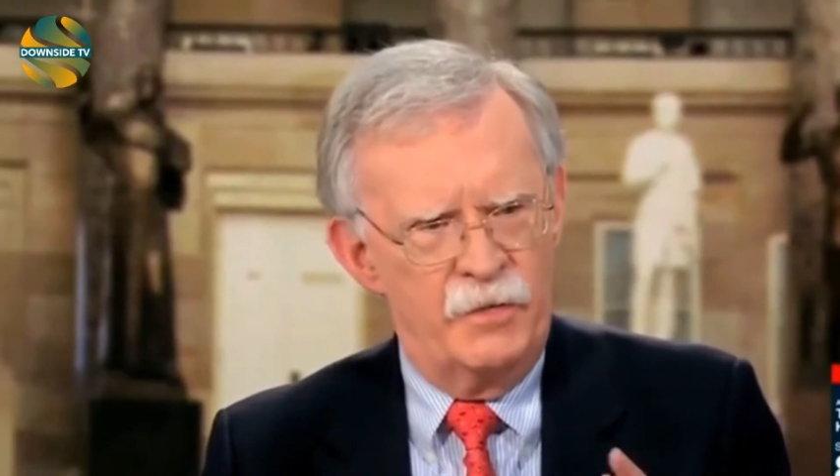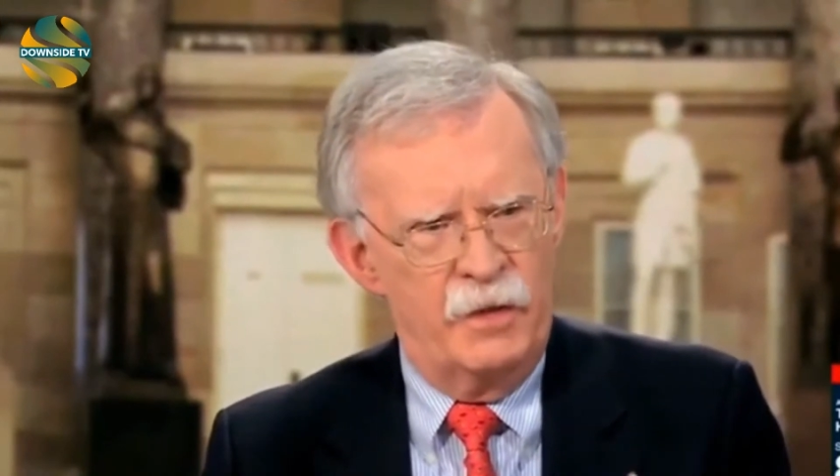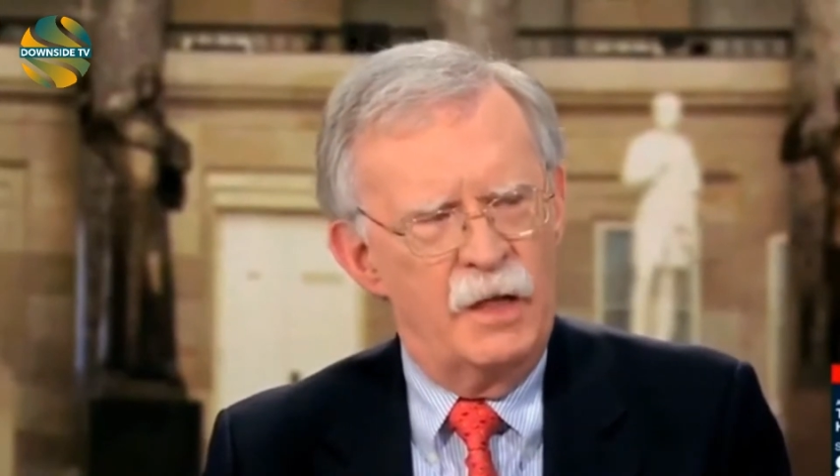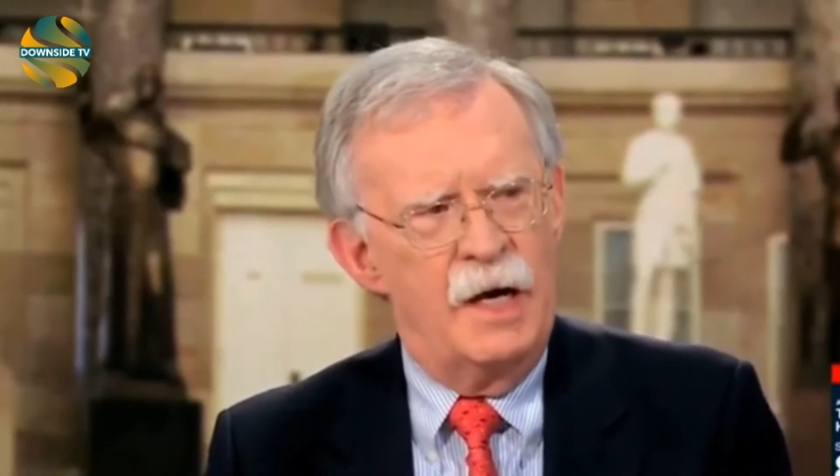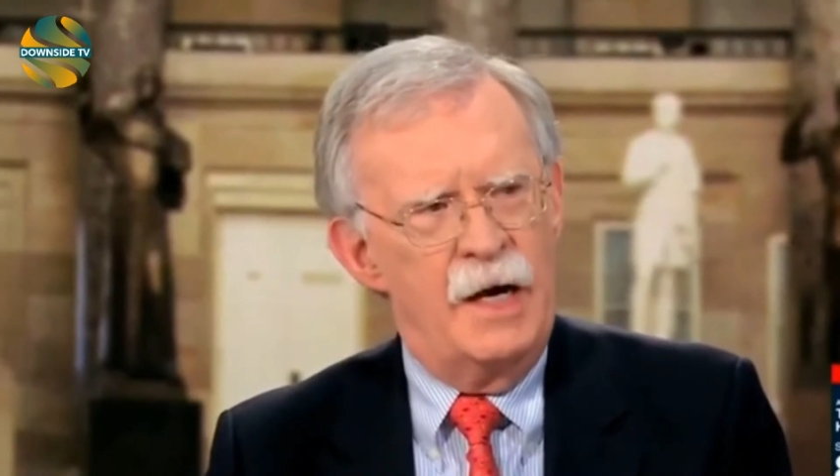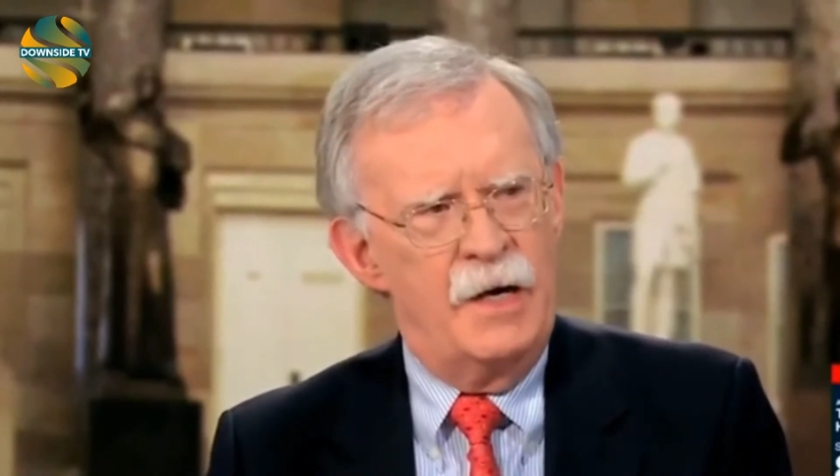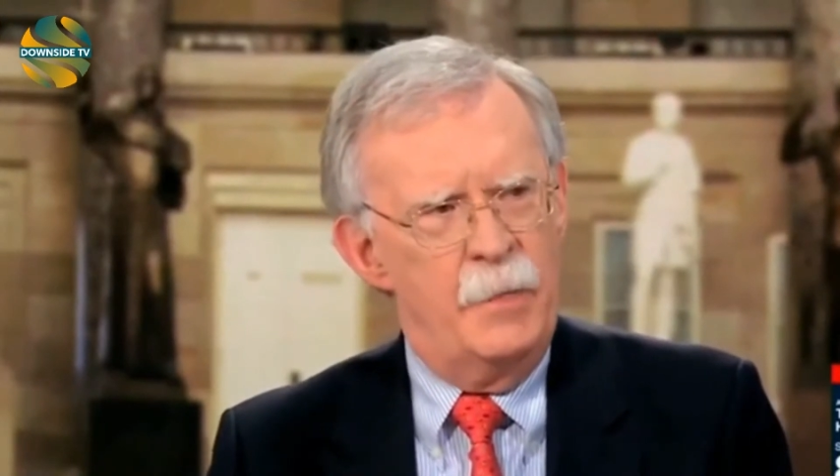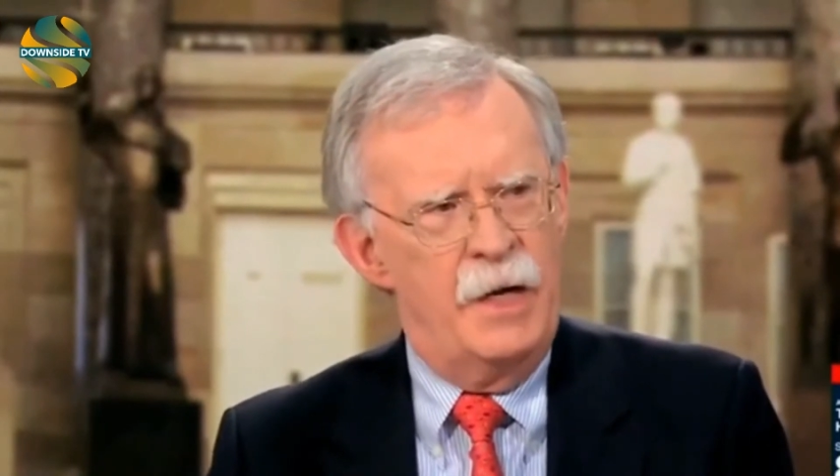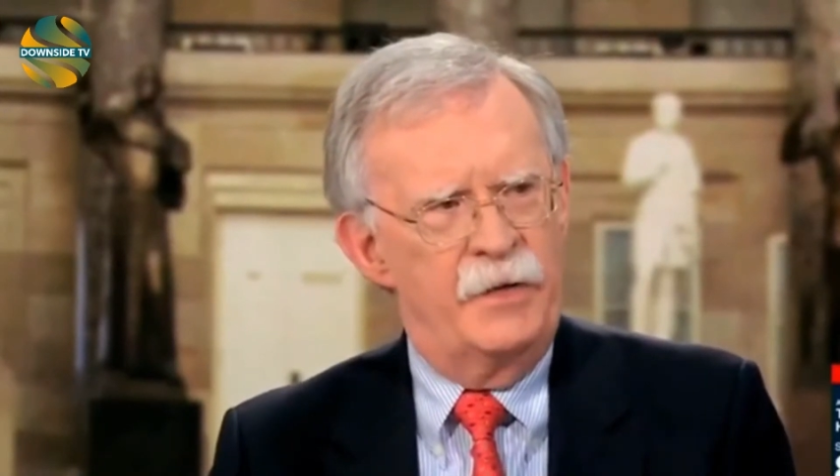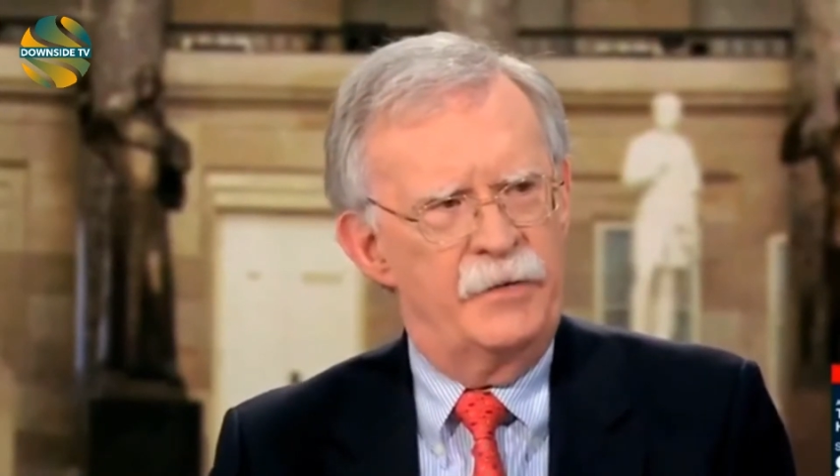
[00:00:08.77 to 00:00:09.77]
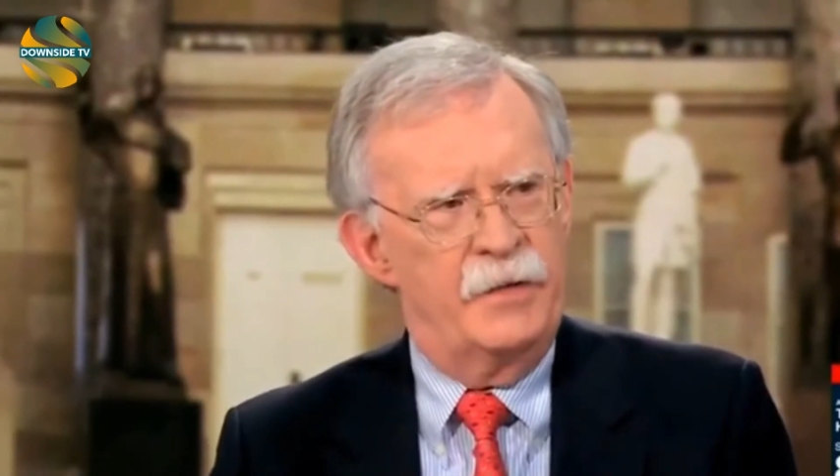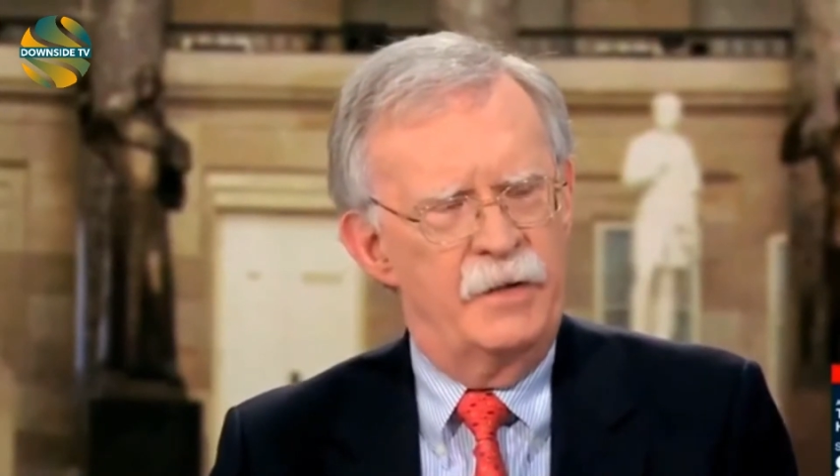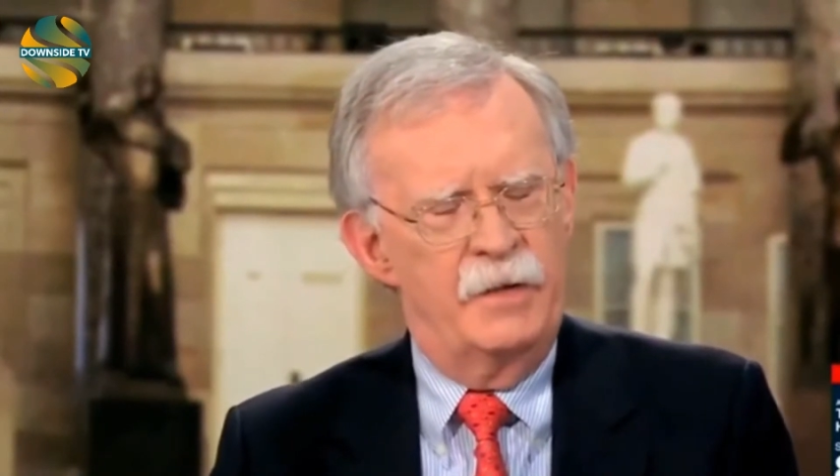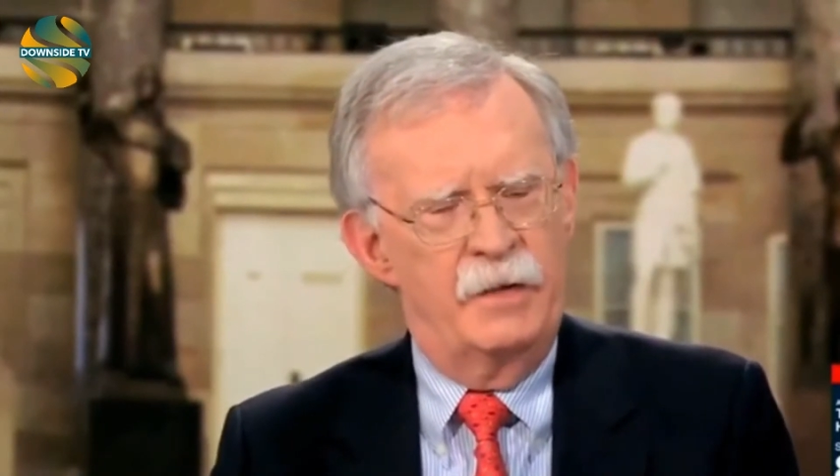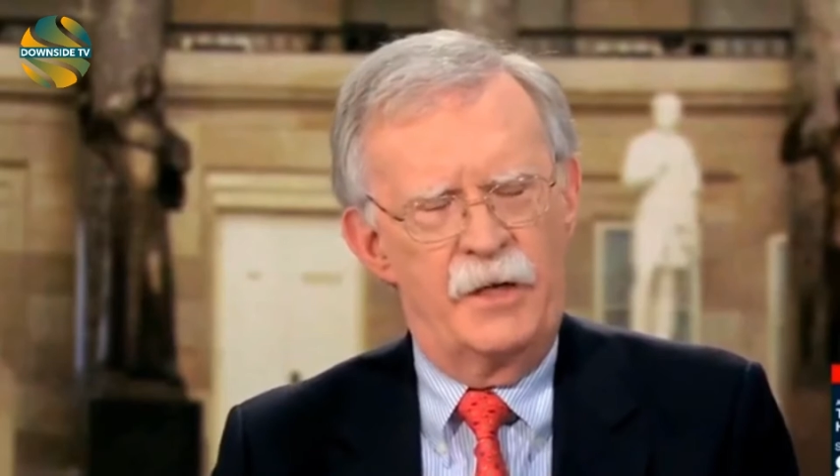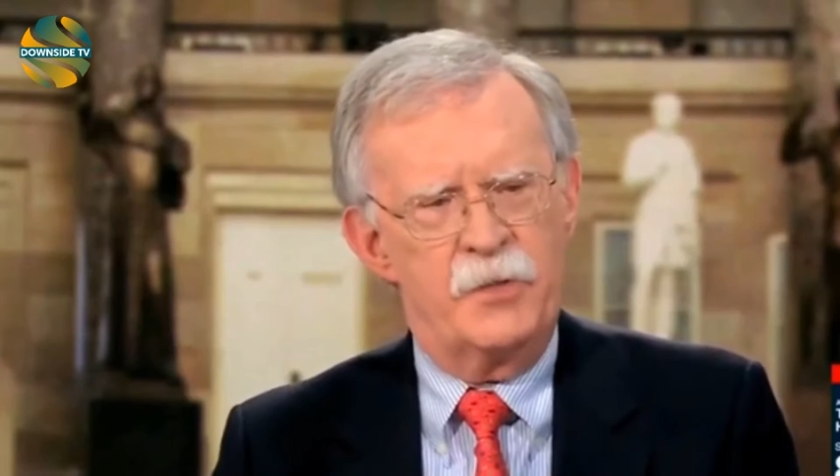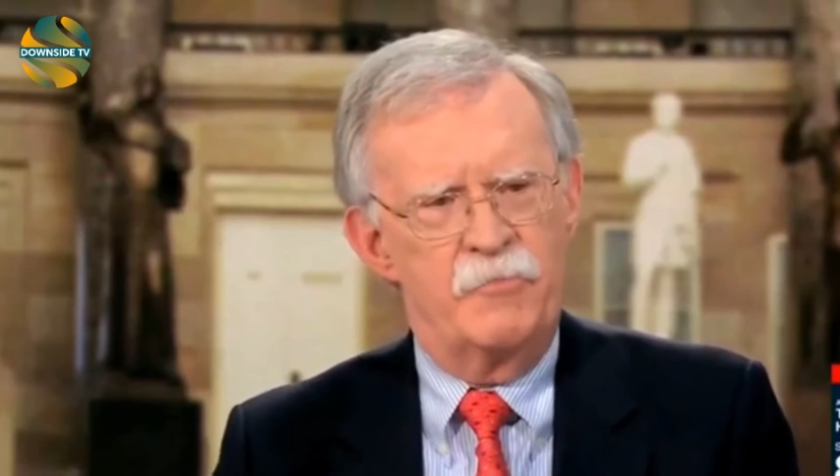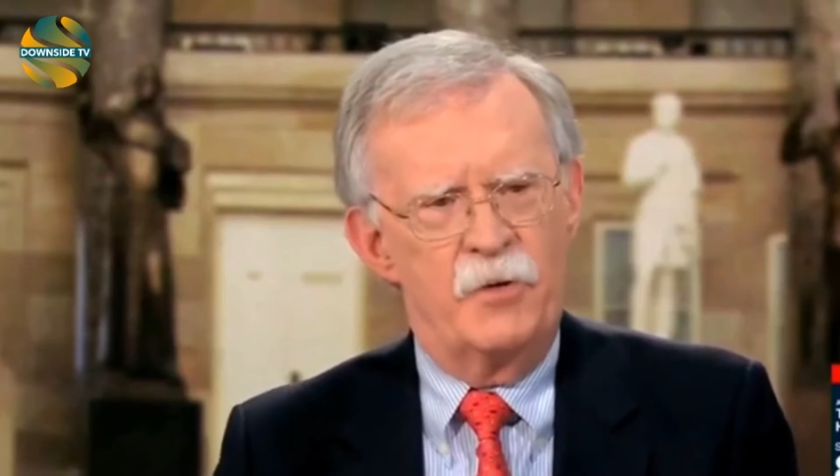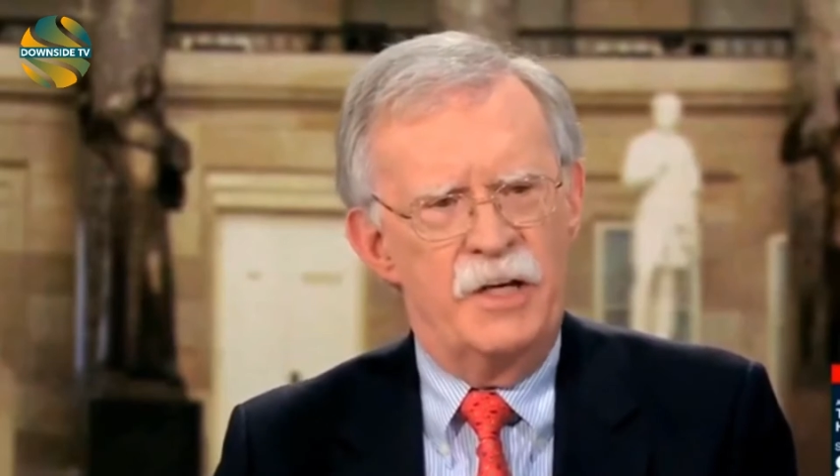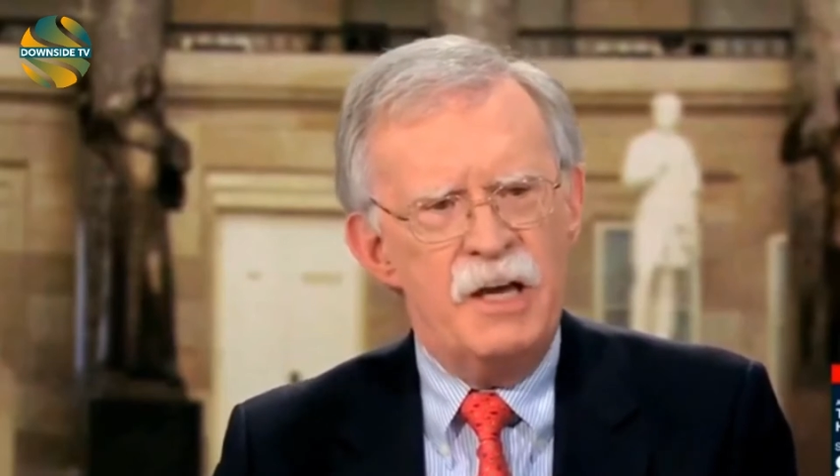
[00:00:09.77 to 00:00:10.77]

the lie about the election fraud,